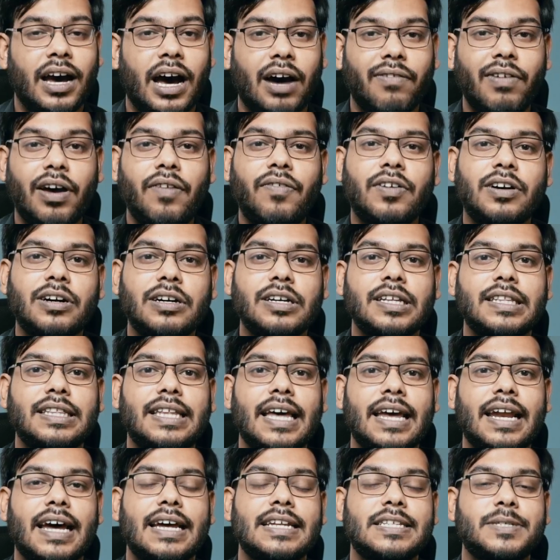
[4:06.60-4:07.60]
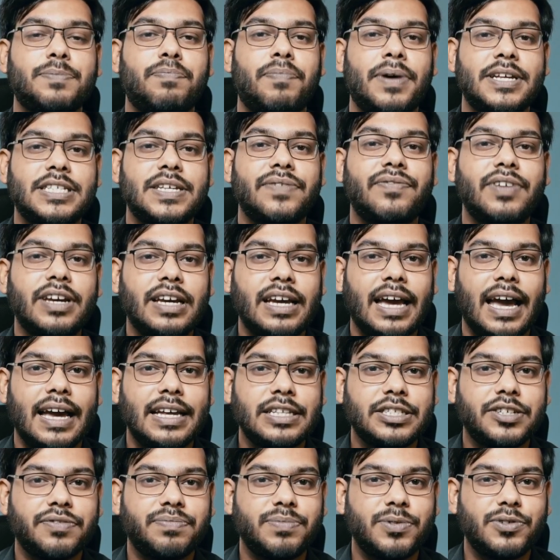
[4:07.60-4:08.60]
However, there are specific
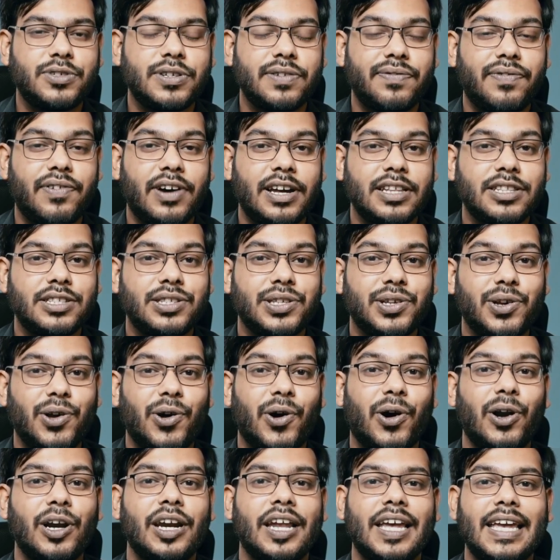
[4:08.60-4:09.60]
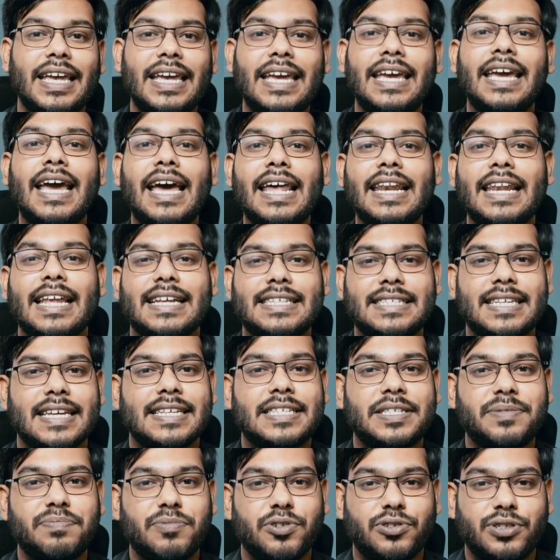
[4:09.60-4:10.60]
kinds of mutual funds called
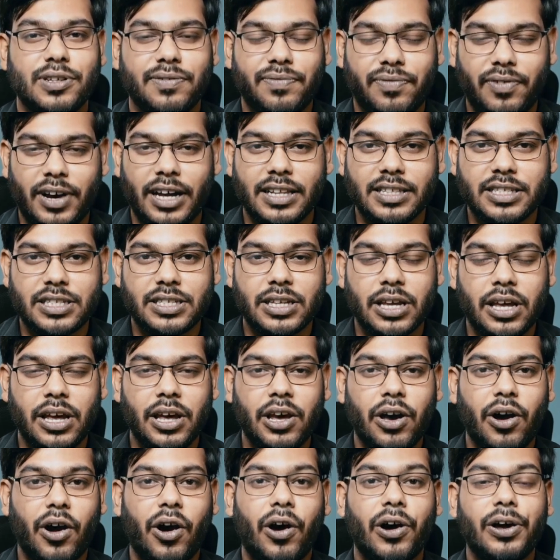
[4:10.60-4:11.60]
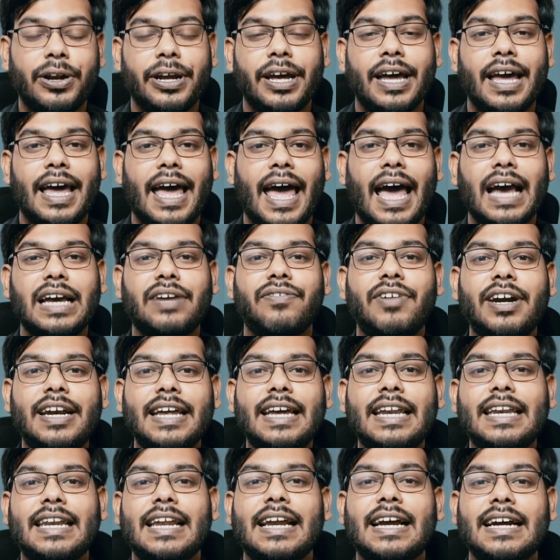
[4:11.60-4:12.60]
ELSS mutual funds or
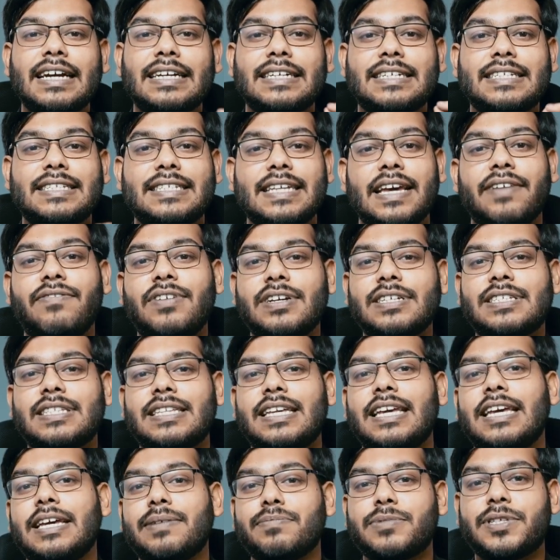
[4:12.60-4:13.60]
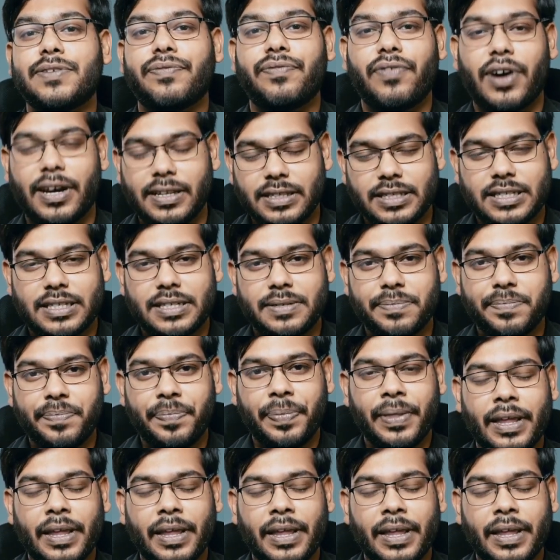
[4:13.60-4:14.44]
equity linked savings schemes funds.